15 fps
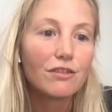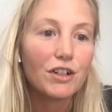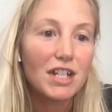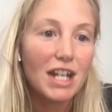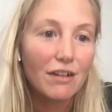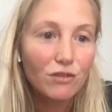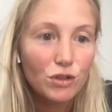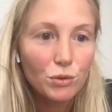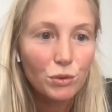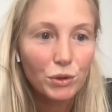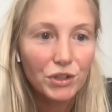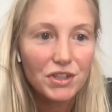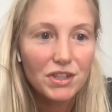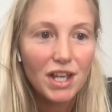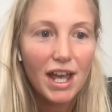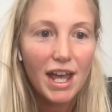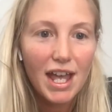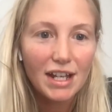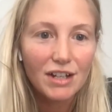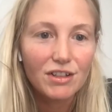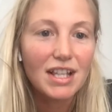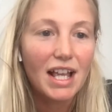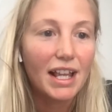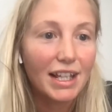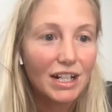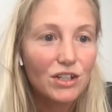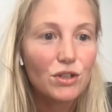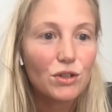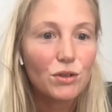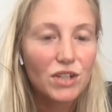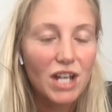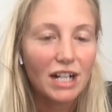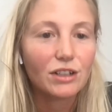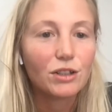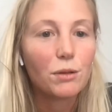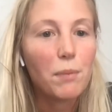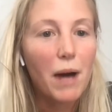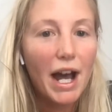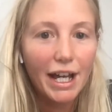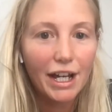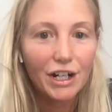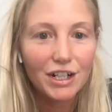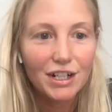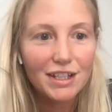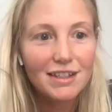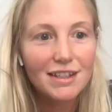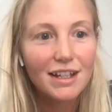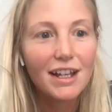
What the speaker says: dev tools and selling to technical buyers,